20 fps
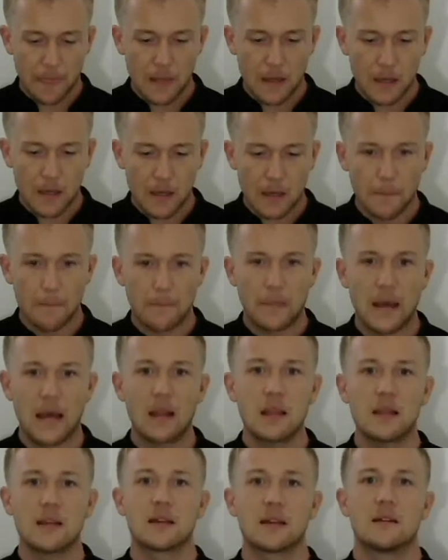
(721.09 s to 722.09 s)

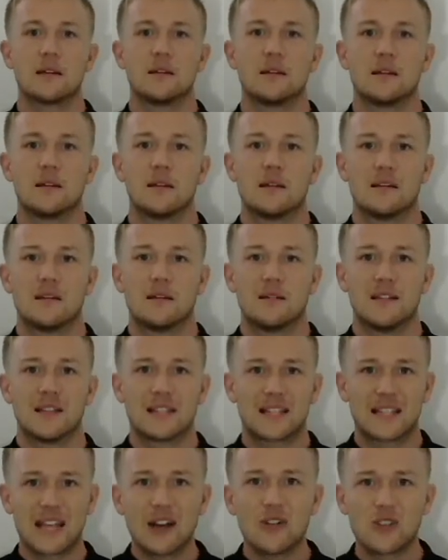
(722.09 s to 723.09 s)
compelling. This
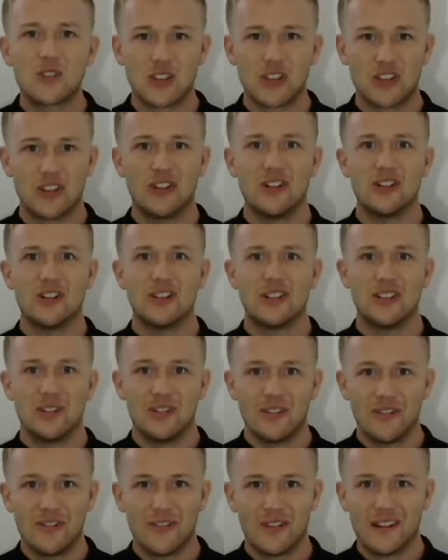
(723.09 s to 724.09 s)
sounds good to
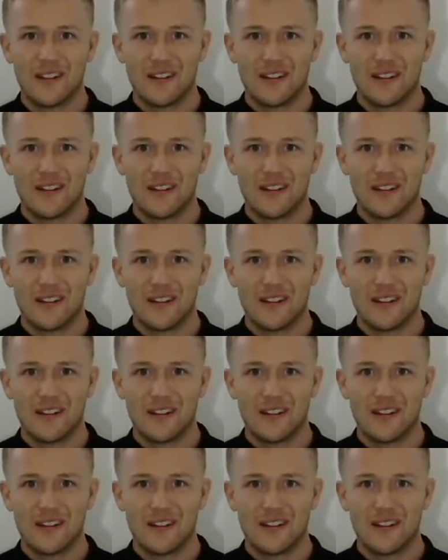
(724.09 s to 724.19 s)
you.